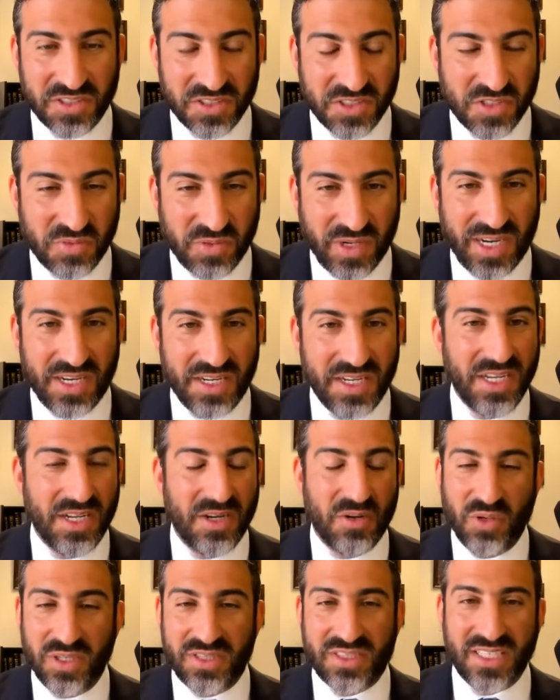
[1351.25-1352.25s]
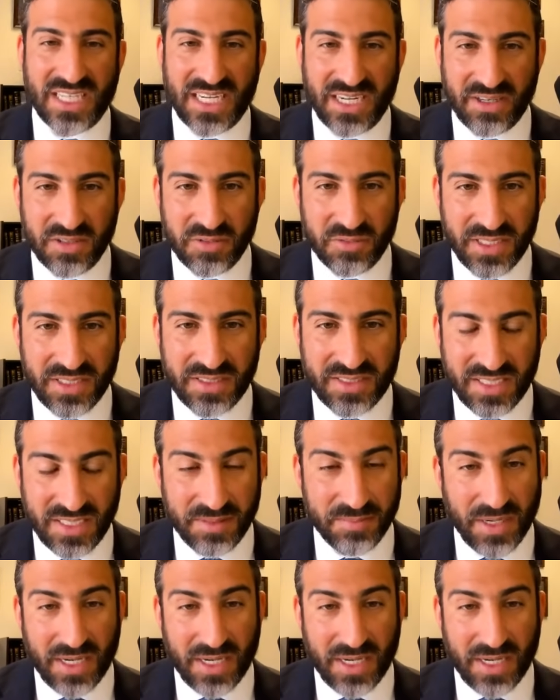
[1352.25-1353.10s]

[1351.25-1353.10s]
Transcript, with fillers: or sway with the Karen Read team,